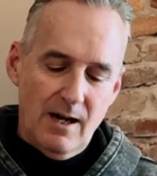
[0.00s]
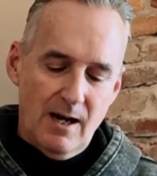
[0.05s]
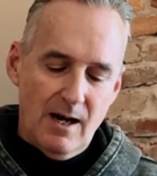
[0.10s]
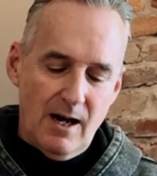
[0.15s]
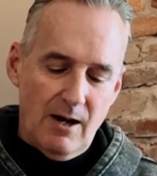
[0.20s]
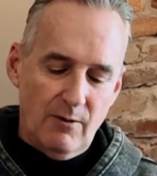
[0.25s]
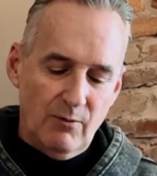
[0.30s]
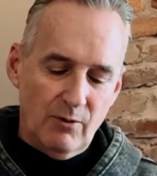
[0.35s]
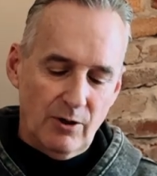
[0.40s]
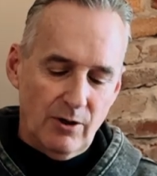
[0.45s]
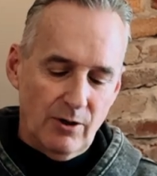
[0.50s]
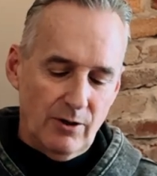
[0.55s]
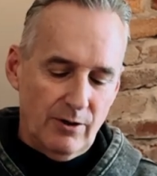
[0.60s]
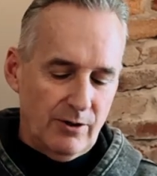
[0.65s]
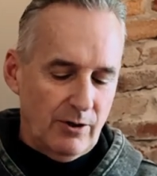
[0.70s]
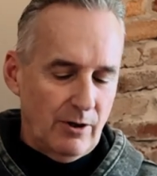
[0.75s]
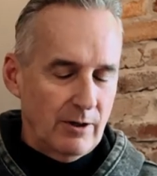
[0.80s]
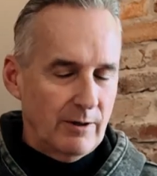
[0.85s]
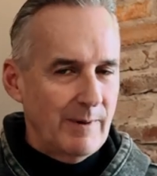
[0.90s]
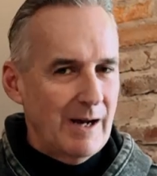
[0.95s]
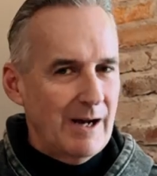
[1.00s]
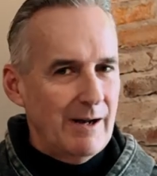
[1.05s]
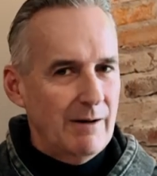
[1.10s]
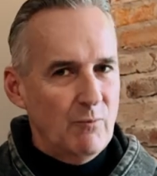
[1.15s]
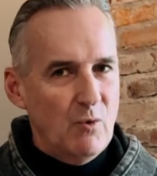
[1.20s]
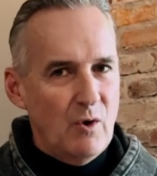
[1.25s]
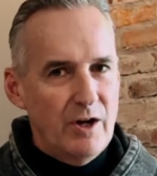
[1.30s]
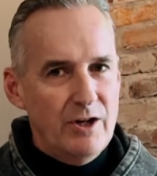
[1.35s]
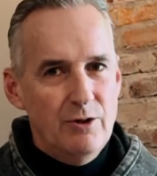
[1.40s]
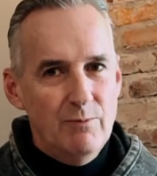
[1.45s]
We're going to talk about
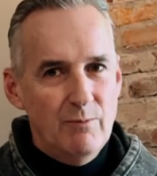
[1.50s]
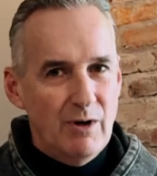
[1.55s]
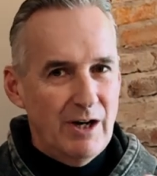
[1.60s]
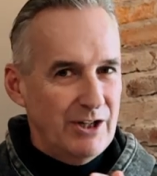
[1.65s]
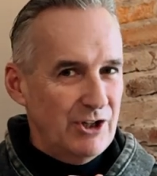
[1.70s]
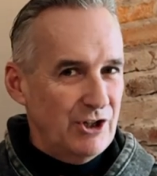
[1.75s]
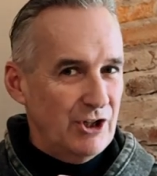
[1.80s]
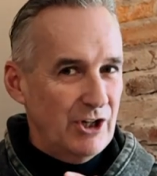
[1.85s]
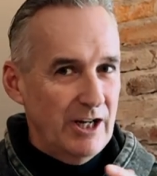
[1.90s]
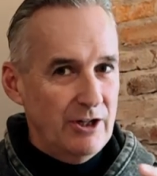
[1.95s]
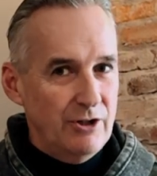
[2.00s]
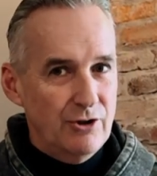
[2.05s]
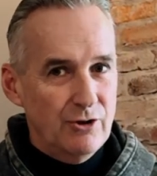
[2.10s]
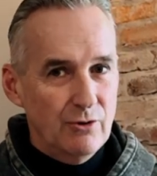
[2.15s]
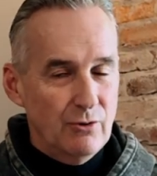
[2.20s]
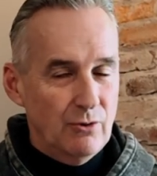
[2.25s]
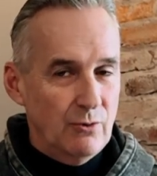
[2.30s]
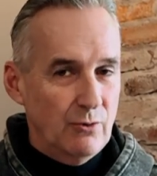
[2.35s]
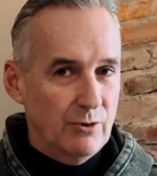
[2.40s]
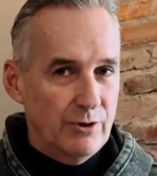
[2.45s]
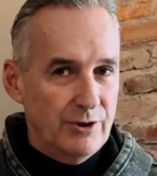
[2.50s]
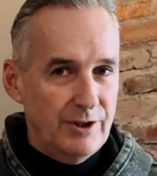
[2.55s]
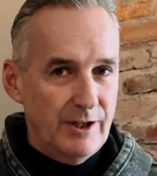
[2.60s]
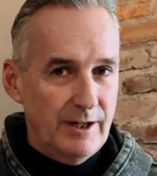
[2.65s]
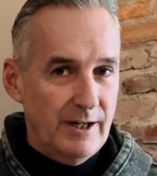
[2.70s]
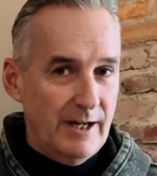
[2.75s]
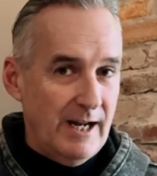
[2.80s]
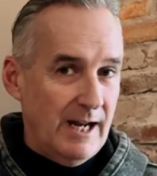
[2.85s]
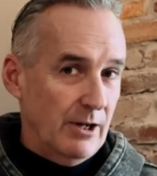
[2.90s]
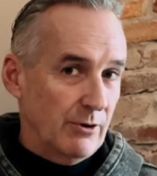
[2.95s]
when you might change your lures in
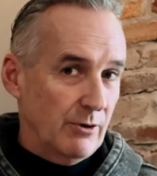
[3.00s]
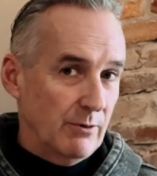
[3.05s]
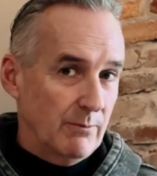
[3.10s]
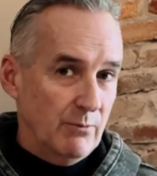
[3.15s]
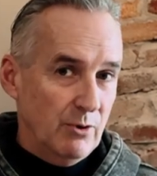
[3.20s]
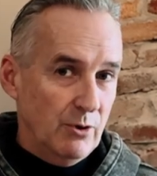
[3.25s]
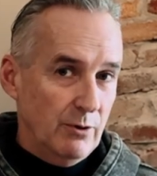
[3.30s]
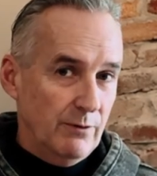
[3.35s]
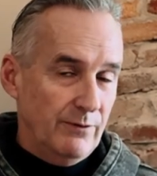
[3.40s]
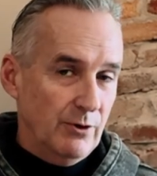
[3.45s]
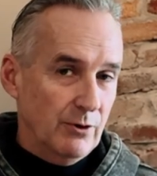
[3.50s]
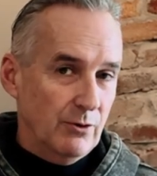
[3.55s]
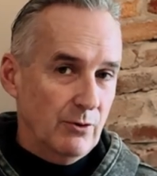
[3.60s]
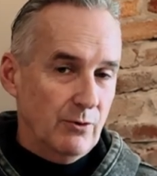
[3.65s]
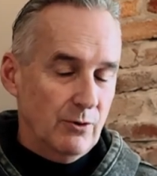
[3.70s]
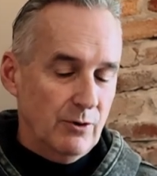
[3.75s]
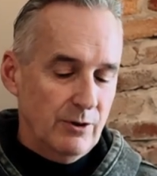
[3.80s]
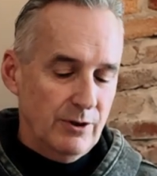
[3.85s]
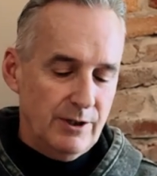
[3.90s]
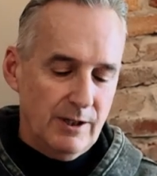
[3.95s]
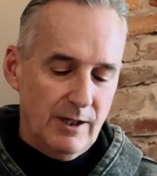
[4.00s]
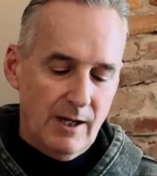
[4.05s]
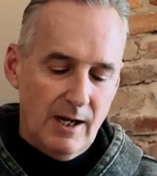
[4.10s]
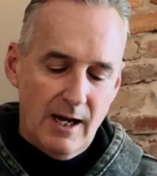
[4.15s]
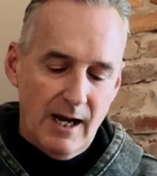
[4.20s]
and out or move your lures.